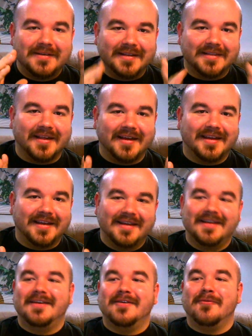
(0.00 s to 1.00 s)
It's like,
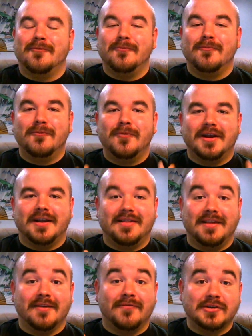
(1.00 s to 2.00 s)
what
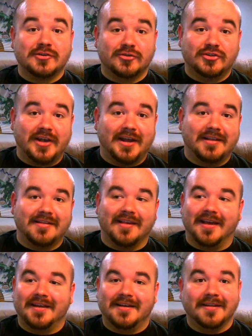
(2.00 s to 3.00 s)
does the official site say?